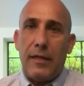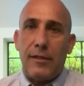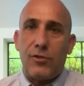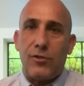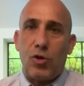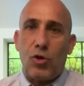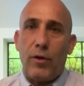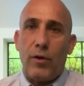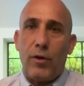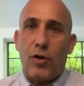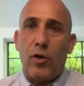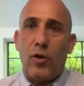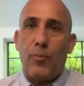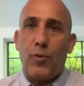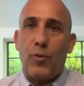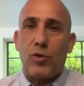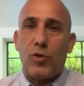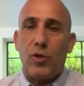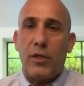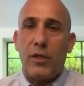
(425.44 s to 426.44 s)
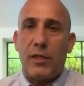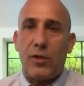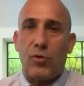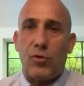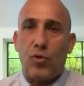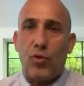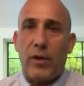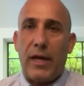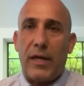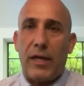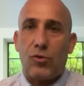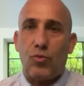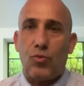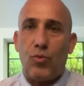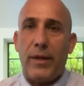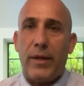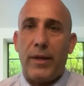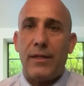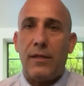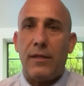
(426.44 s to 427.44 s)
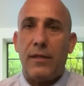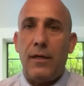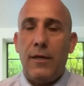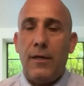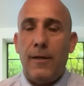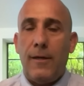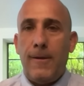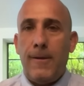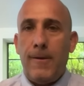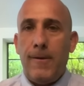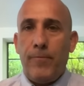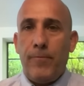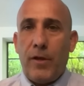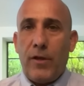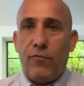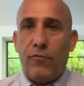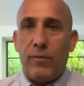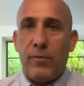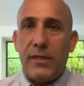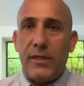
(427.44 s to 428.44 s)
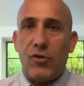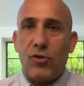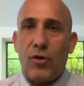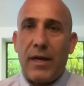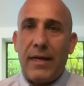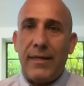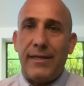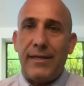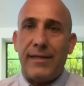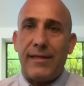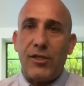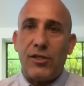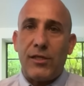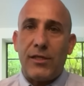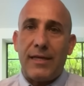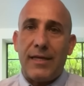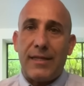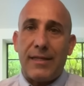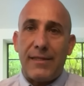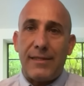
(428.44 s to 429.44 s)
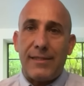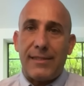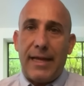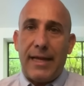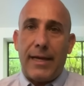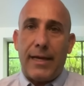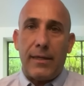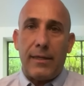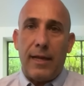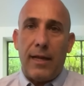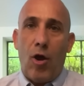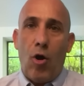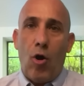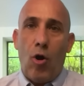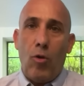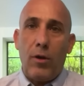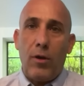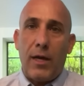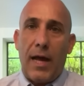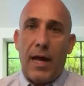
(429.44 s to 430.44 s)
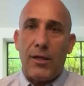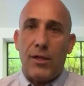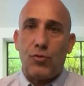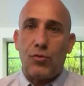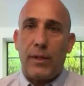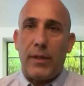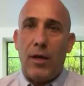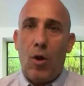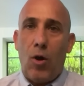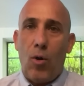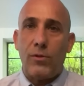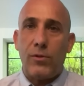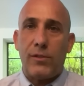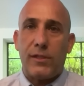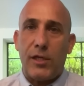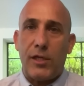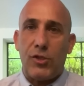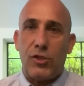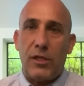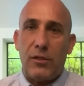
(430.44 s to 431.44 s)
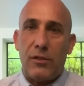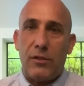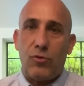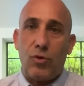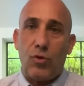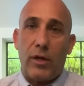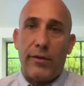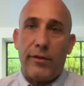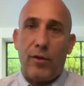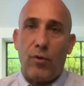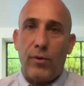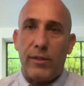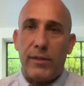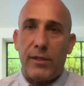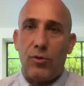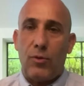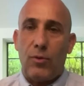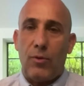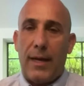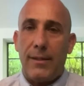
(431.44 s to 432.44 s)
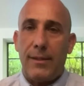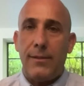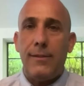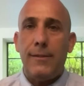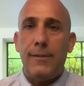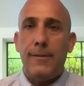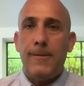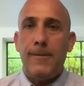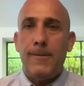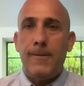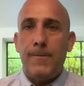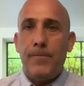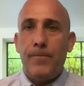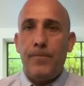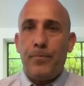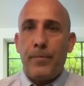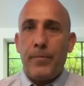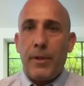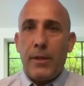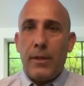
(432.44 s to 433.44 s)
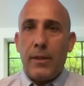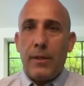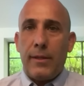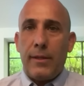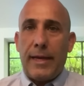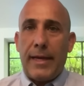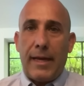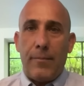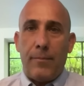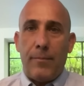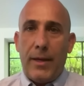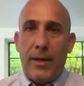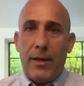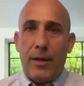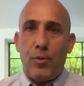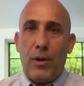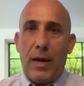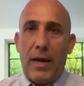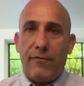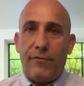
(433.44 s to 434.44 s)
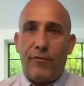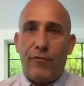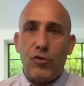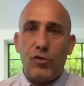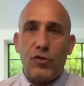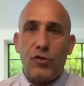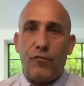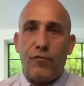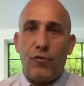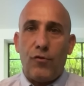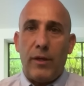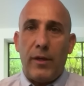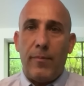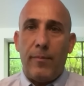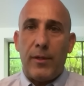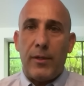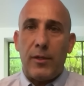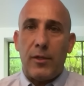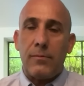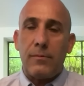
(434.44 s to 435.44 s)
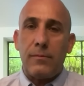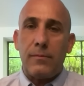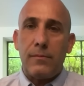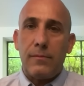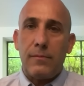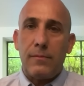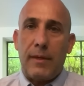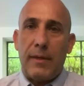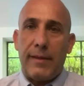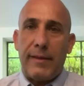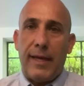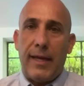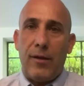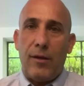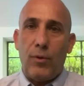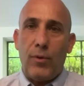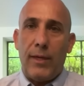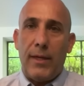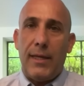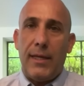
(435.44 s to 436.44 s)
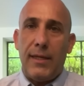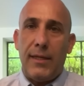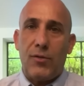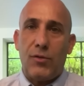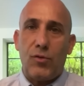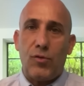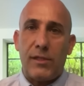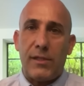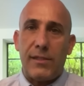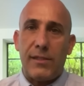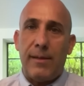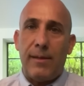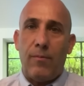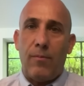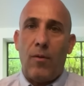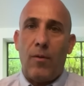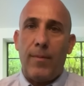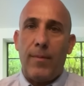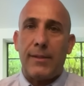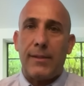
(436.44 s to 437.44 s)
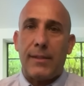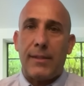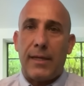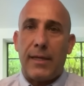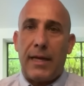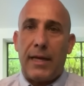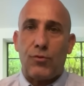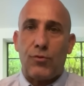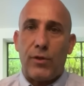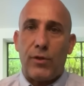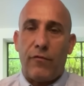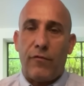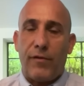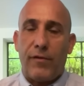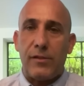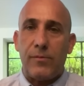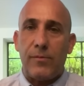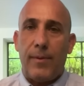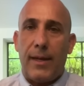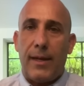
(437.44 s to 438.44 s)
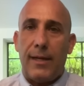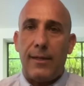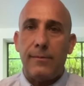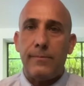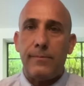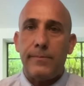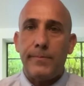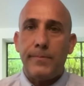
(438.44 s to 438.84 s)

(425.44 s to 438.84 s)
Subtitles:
historical opportunity to get rid from this organization that has taken a whole country hostage together with Iran. There can be a bright future for Lebanon, but they really need to seize the moment and get rid of Hezbollah.